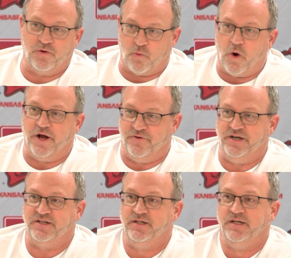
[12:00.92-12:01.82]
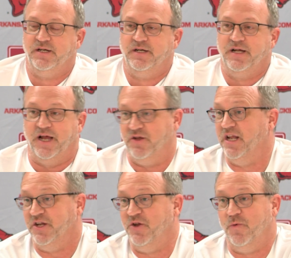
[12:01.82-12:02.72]
quadrant, and you
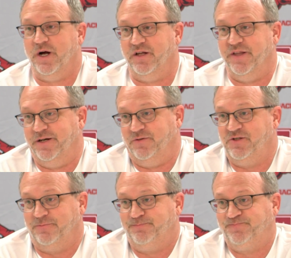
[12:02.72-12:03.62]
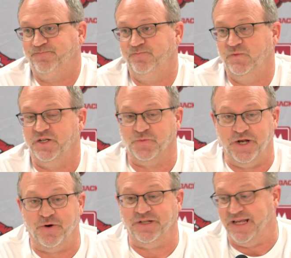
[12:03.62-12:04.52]
need to do well in those because we
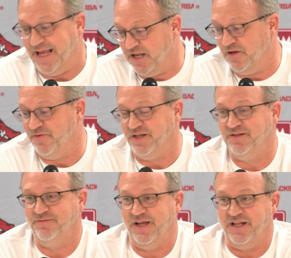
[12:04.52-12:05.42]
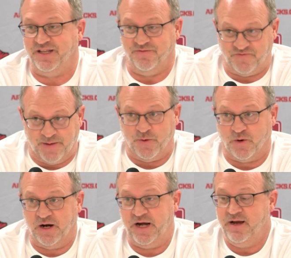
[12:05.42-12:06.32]
know at the end of
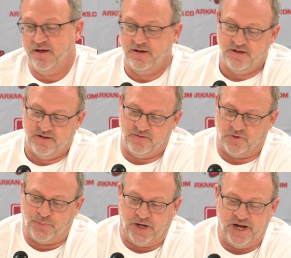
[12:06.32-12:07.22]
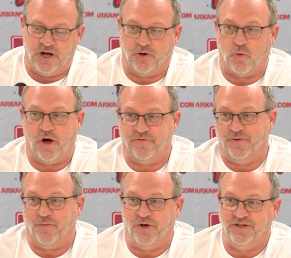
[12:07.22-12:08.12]
February, we're playing all
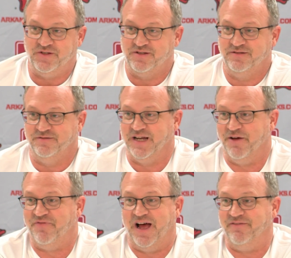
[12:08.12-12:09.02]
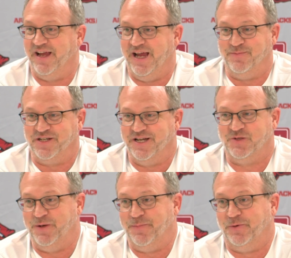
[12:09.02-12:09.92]
quadrant ones. We got five games
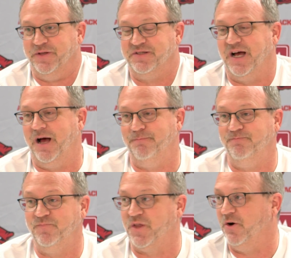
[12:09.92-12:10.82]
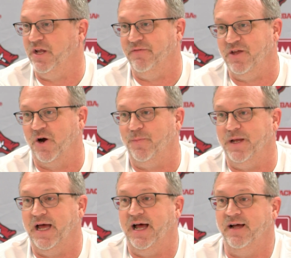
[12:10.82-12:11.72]
against people in the top 30 of the
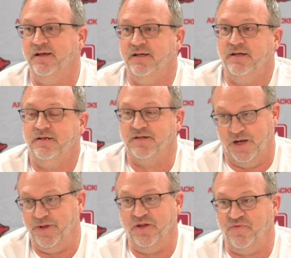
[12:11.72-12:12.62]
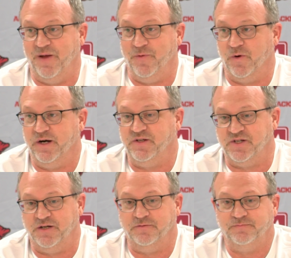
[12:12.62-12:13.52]
RPI coming in February,
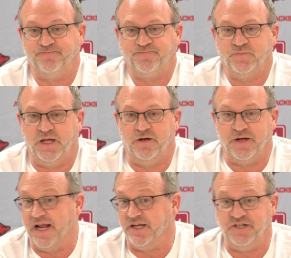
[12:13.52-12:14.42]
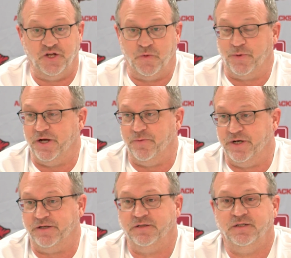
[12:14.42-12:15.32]
so we got to continue to play
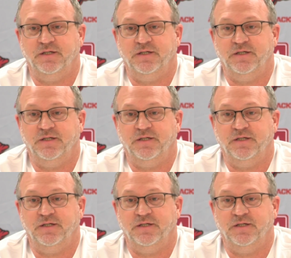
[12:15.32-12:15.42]
well.